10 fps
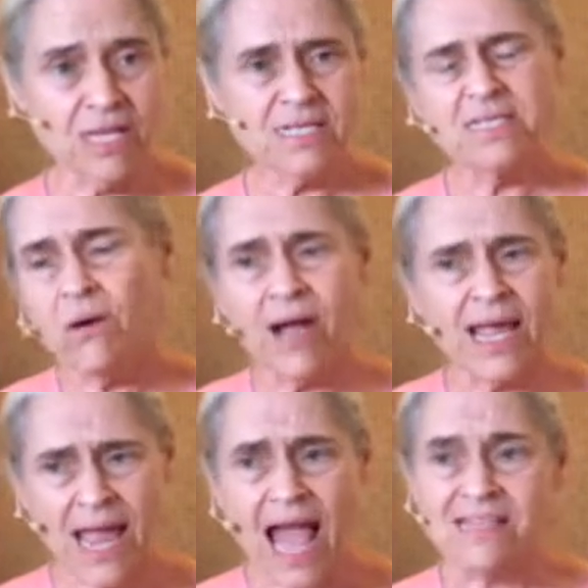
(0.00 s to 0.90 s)
So
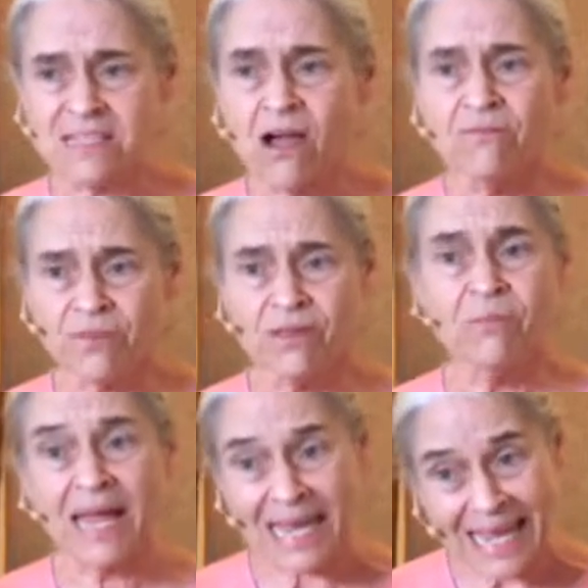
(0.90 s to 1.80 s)
I asked God for the
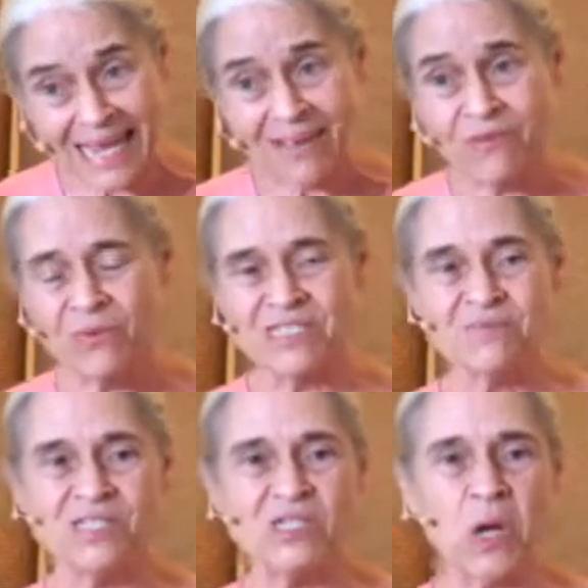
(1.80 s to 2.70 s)
money if He wants
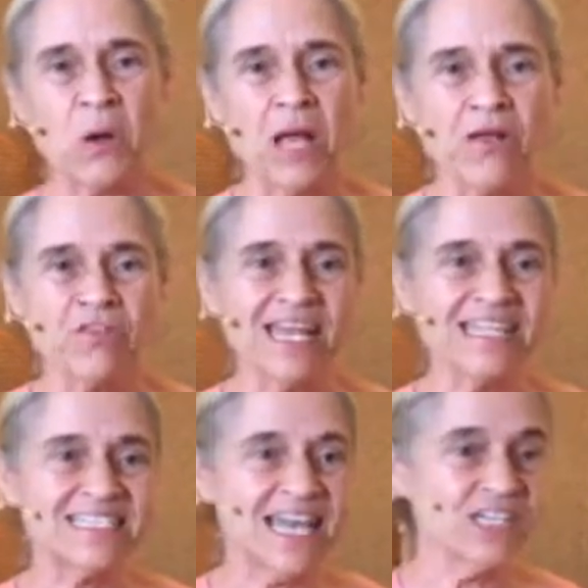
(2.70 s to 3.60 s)
me to go. The
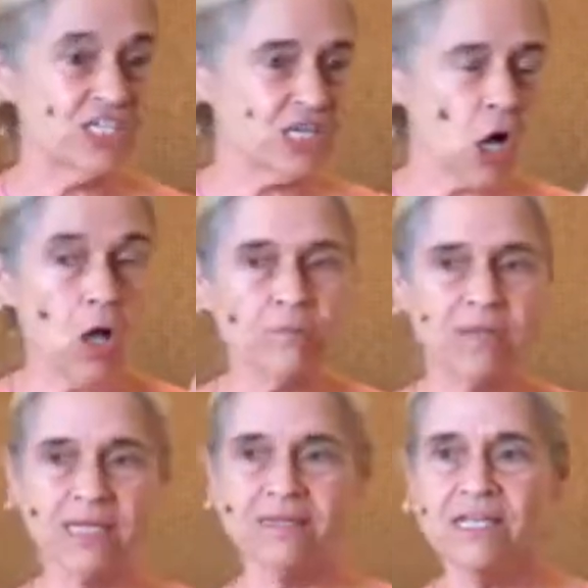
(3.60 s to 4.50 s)
next day she called
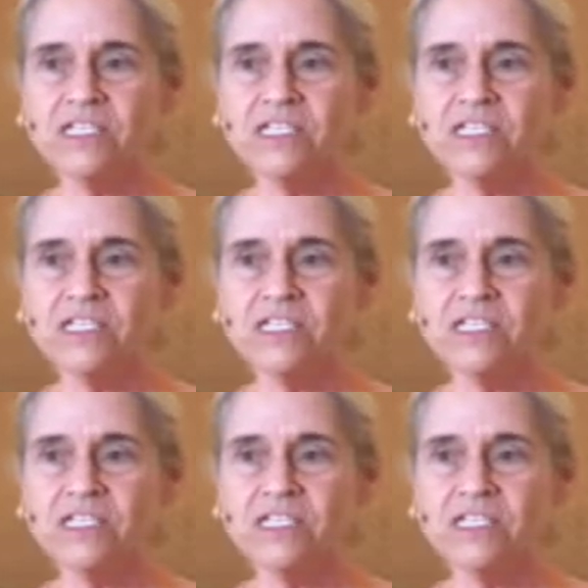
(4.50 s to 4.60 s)
me.